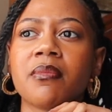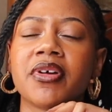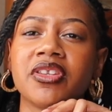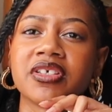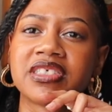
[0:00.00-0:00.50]

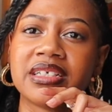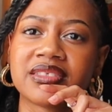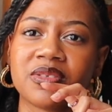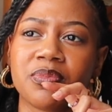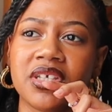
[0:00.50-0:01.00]
but there
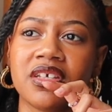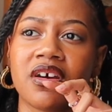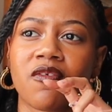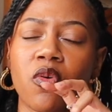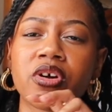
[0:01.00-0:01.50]
seems to be,
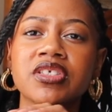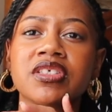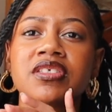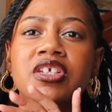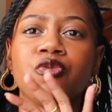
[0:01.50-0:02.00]
of course,
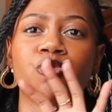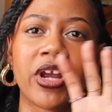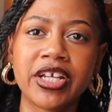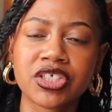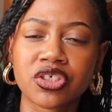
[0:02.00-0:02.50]
this
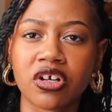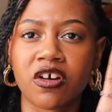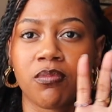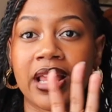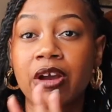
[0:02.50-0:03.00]
erasure
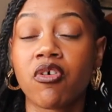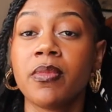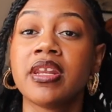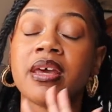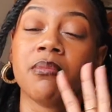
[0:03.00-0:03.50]
of black
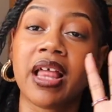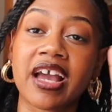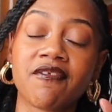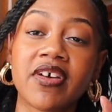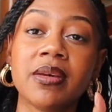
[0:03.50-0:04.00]
women and
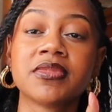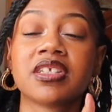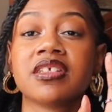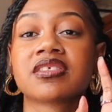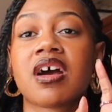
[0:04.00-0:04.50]
black femmes in this